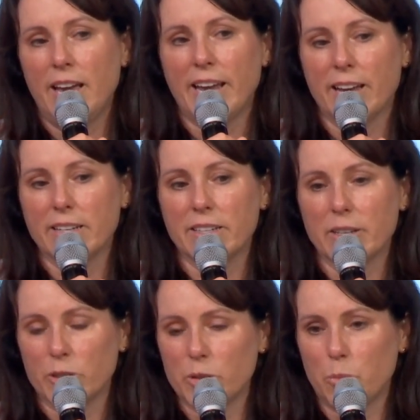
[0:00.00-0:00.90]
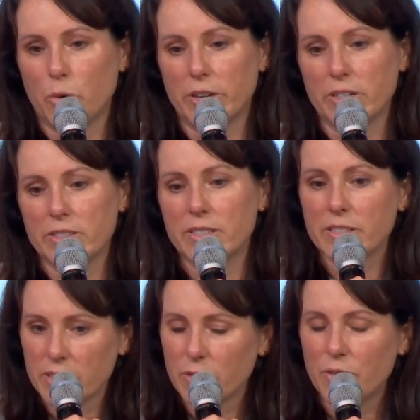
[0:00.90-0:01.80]
and their supporters.
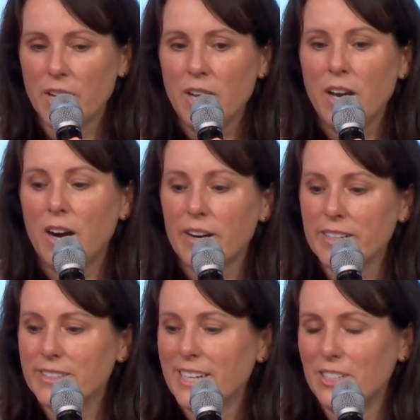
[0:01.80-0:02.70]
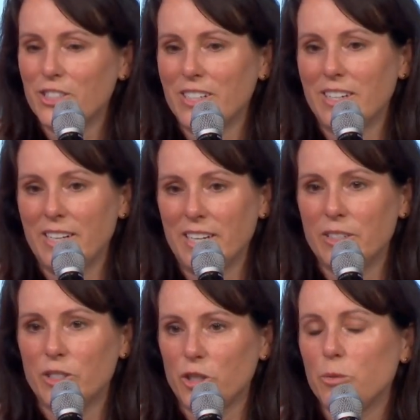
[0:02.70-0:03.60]
So our intention
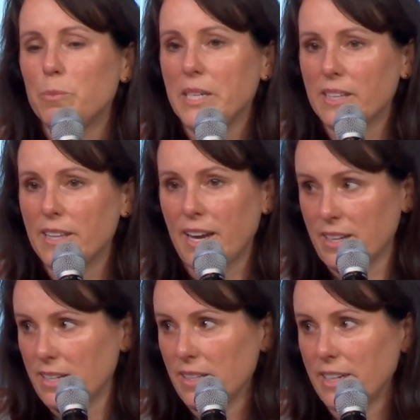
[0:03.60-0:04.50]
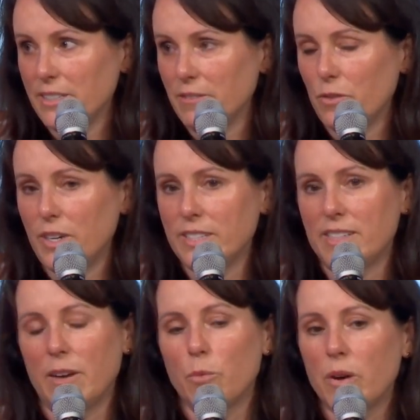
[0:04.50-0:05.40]
is to be that collective voice.
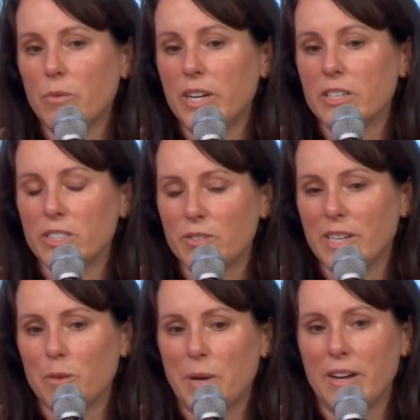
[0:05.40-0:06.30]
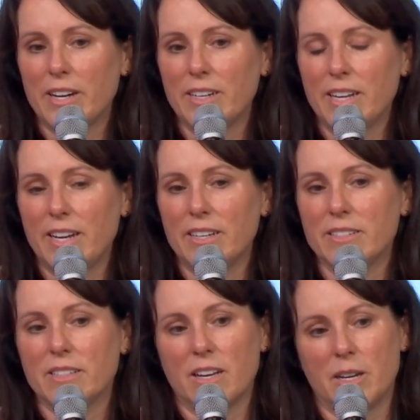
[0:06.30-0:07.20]
And what we are doing about it
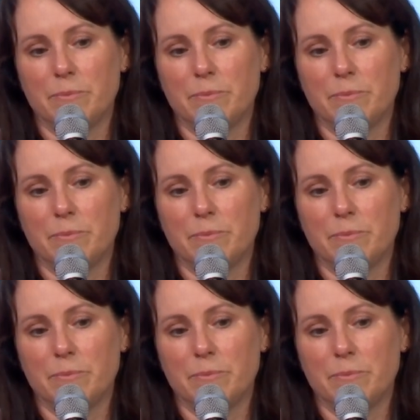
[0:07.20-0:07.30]
is